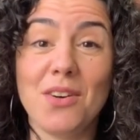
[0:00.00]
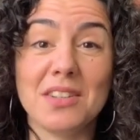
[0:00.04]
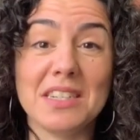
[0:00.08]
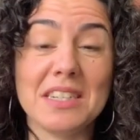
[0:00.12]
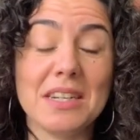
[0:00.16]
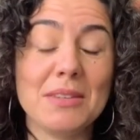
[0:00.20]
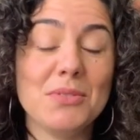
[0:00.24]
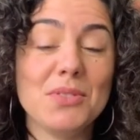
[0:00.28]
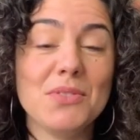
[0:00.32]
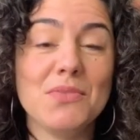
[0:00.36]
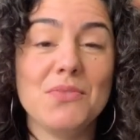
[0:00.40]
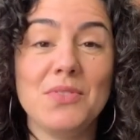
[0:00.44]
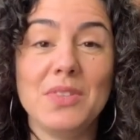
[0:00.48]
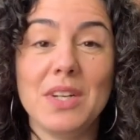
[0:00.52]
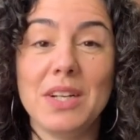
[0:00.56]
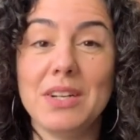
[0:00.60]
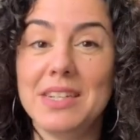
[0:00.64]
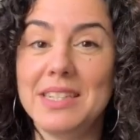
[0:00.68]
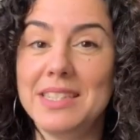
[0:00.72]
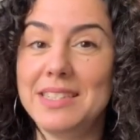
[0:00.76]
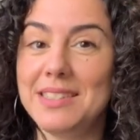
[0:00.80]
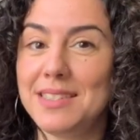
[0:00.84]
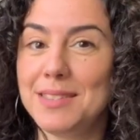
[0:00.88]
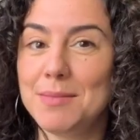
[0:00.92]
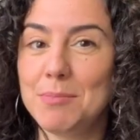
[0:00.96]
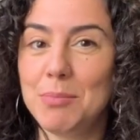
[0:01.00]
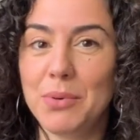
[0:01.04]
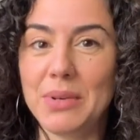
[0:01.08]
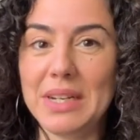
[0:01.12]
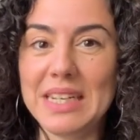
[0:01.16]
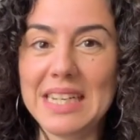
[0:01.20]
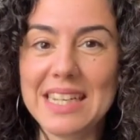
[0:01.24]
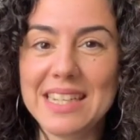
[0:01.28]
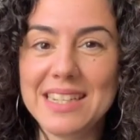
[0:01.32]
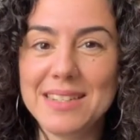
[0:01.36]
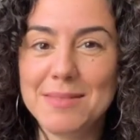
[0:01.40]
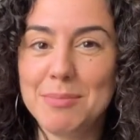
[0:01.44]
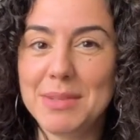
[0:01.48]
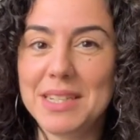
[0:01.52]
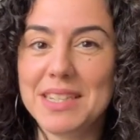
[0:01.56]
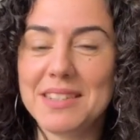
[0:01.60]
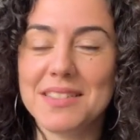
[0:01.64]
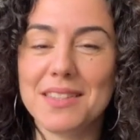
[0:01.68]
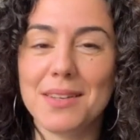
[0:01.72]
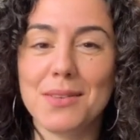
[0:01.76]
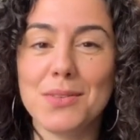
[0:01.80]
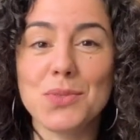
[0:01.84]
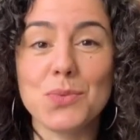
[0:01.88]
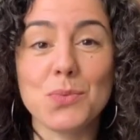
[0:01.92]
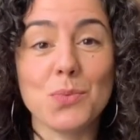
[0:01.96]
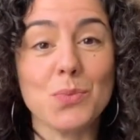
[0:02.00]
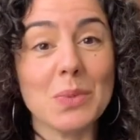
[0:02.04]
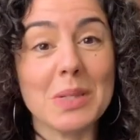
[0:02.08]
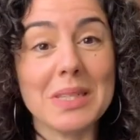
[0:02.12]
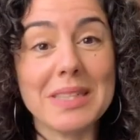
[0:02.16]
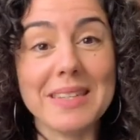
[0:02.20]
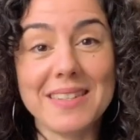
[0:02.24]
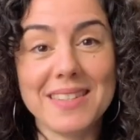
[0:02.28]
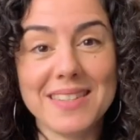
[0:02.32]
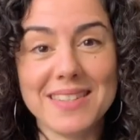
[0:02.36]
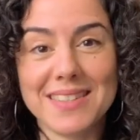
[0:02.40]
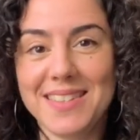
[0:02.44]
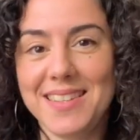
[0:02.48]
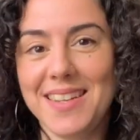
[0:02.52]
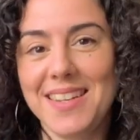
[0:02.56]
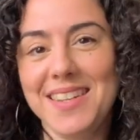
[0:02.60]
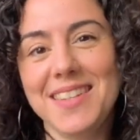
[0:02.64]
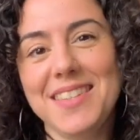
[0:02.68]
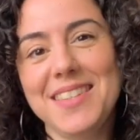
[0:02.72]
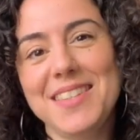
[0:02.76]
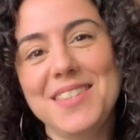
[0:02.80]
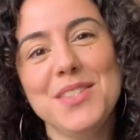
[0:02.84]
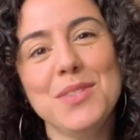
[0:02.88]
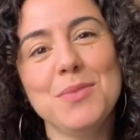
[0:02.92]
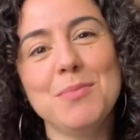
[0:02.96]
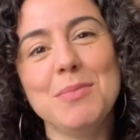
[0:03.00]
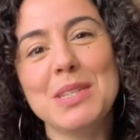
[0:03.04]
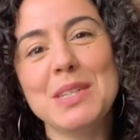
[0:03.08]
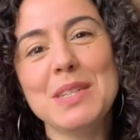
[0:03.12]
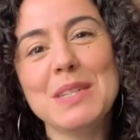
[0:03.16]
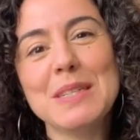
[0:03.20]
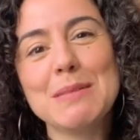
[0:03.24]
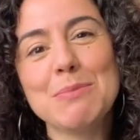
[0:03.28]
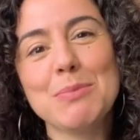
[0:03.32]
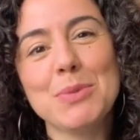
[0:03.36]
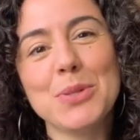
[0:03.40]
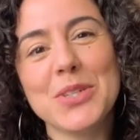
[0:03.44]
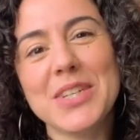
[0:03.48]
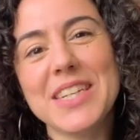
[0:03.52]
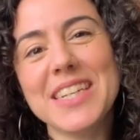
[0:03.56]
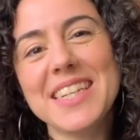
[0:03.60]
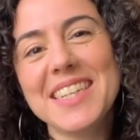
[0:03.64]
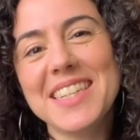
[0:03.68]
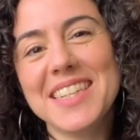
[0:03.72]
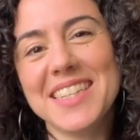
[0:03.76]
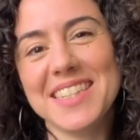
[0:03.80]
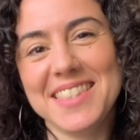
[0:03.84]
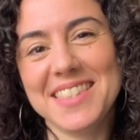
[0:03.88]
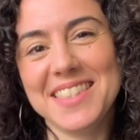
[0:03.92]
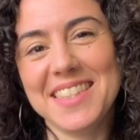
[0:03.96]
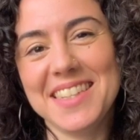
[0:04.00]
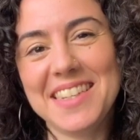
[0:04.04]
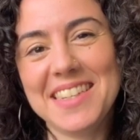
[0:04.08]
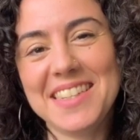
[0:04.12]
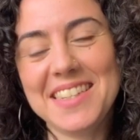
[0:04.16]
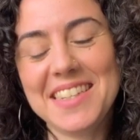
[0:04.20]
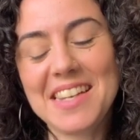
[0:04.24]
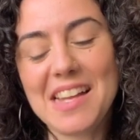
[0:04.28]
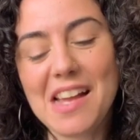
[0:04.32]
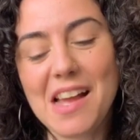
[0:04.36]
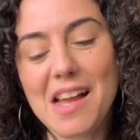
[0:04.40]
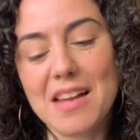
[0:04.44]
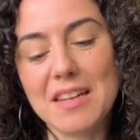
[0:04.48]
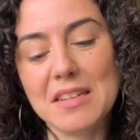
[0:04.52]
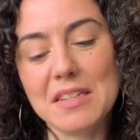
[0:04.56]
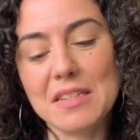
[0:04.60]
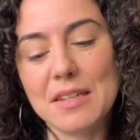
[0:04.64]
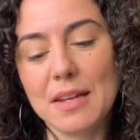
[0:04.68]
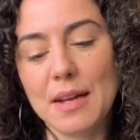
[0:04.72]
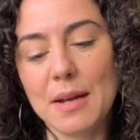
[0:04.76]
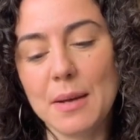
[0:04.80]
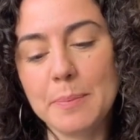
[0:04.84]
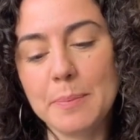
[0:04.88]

And I was very disappointed because I was really excited to be exploring kissing. And